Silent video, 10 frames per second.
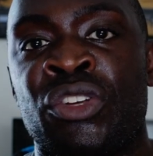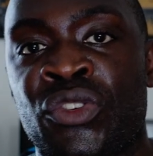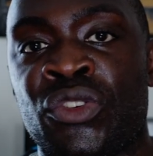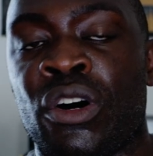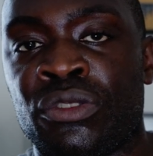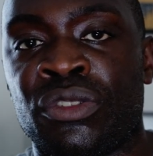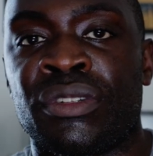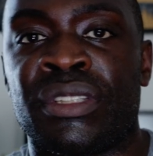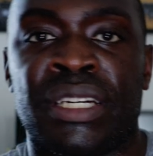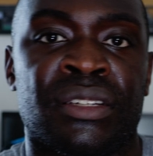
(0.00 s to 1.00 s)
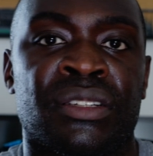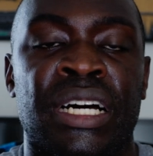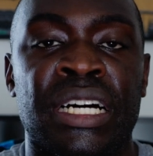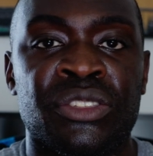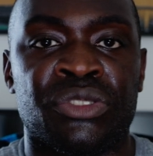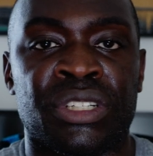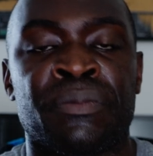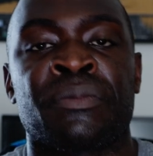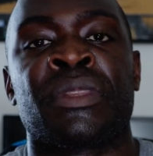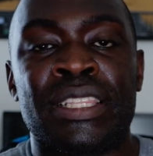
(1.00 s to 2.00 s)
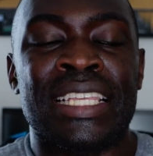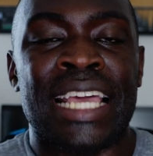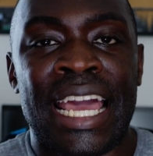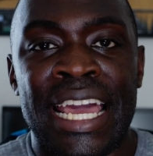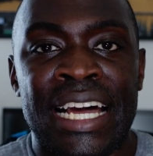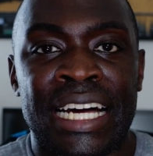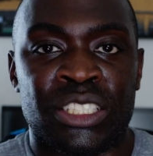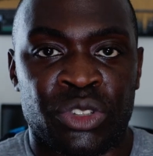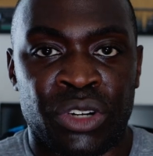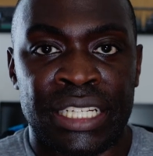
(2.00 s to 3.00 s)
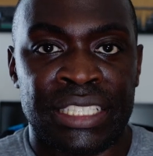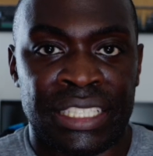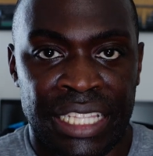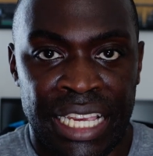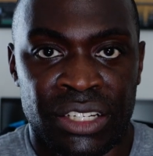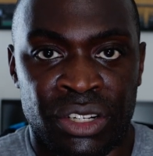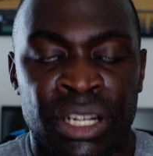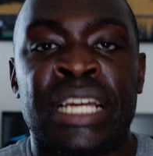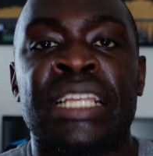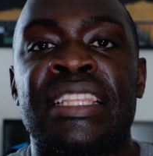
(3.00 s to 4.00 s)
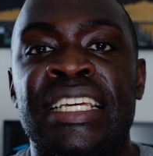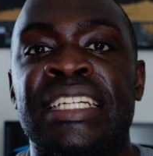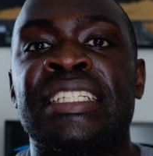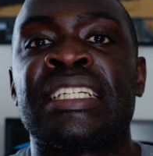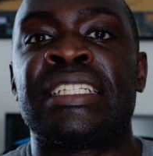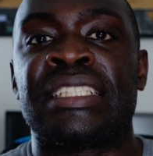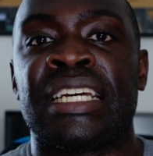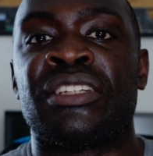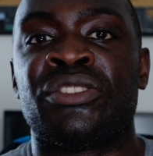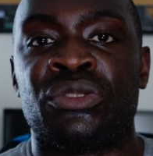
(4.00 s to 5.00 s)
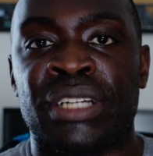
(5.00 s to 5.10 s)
you go to another country. With the AI translator, this saves you